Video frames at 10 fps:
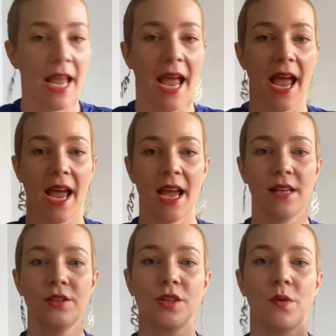
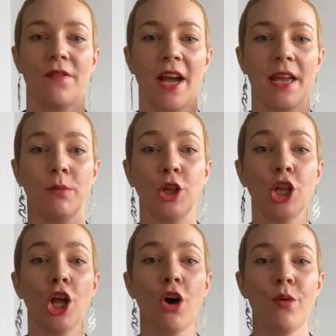And so if I am
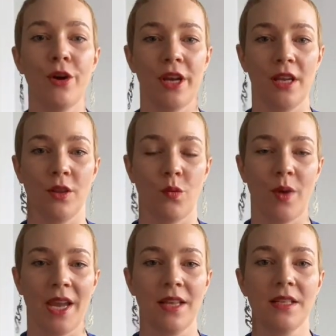lowering the
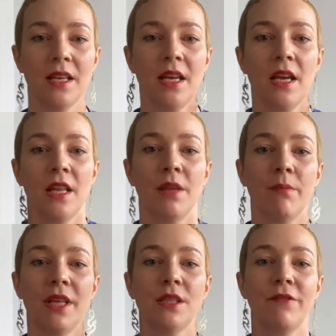weight, the
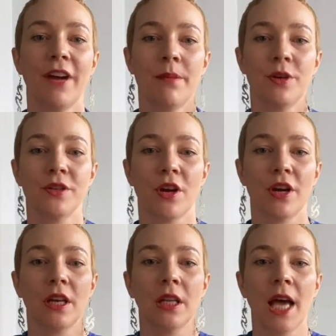muscle fibers
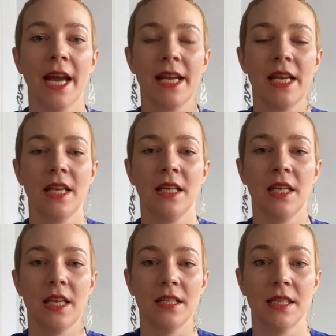are
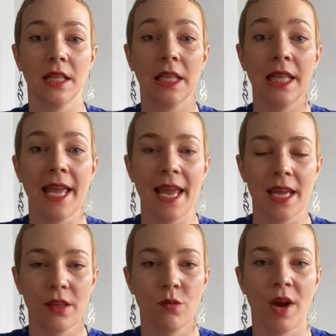gliding into
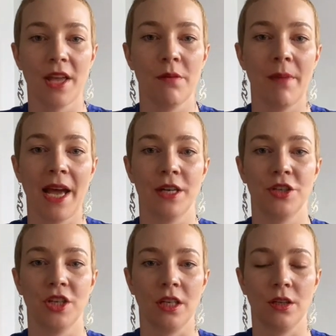length while
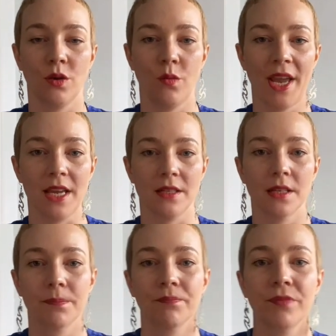managing the
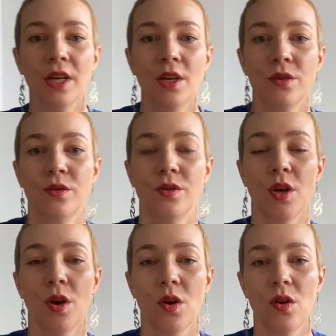weight.
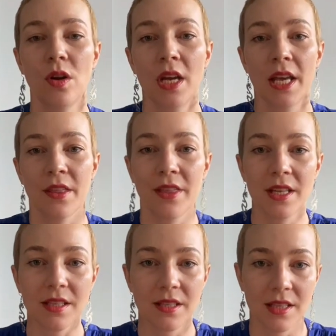So
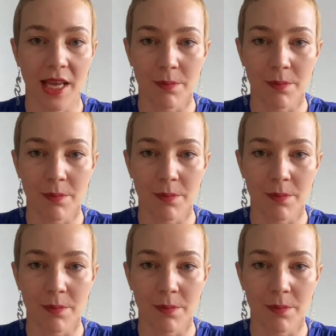this is like